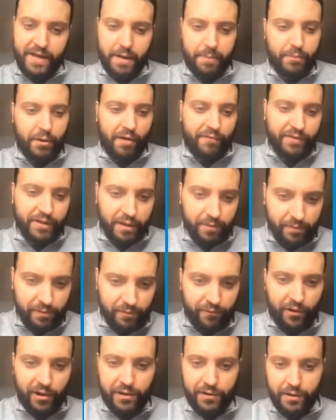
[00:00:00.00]
very
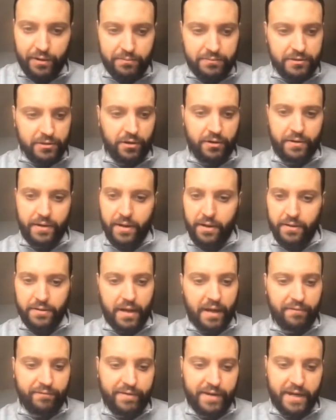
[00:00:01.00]
profitable volumes, or
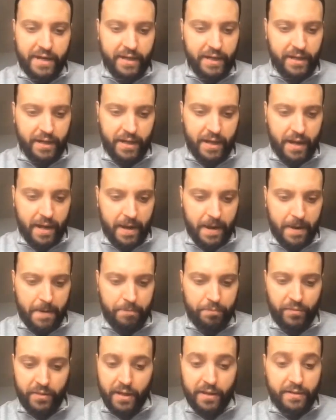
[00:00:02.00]
not very.
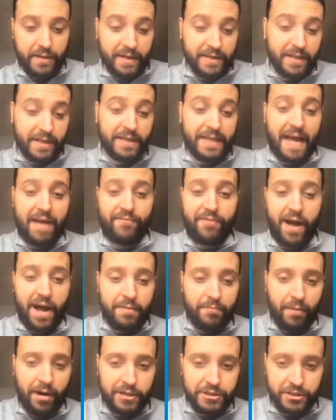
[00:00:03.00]
They didn't have
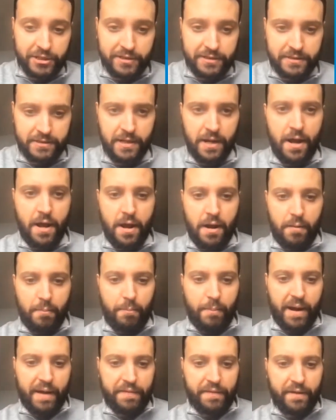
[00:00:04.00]
high margins,
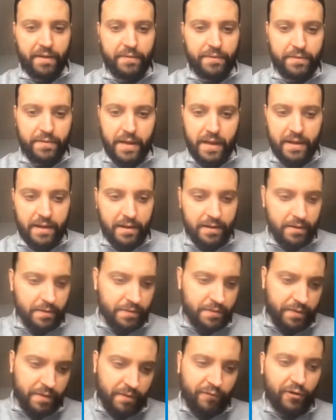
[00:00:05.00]
but
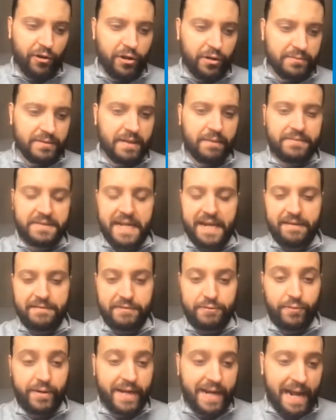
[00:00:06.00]
the volumes
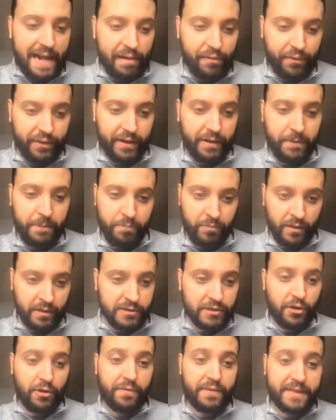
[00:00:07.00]
themselves were healthy.
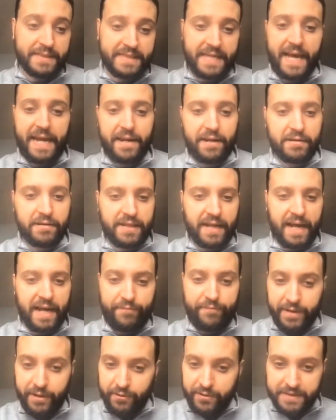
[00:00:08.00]
So these carriers
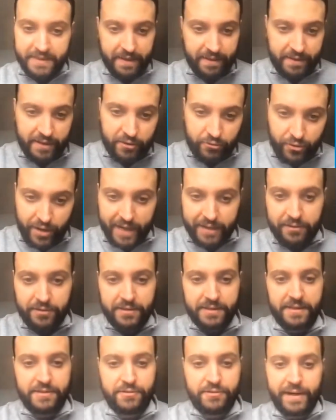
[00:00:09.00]
have been using their
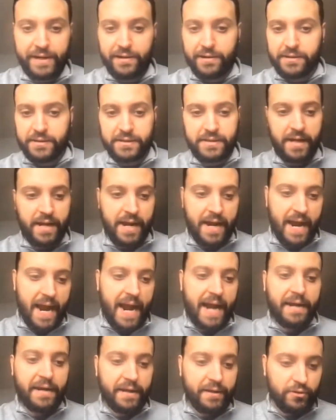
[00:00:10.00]
tractors and trailers
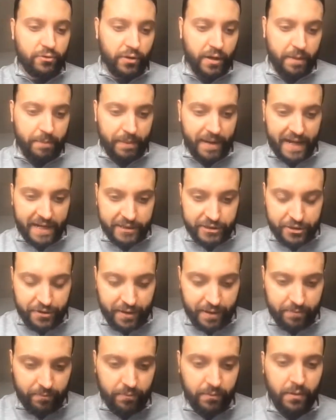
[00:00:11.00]
and need to
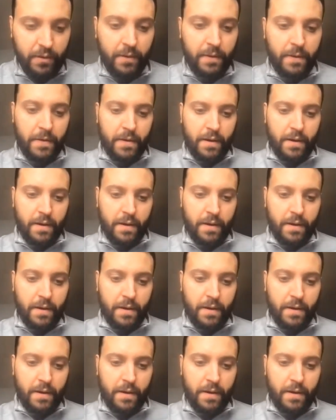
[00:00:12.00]
replenish them.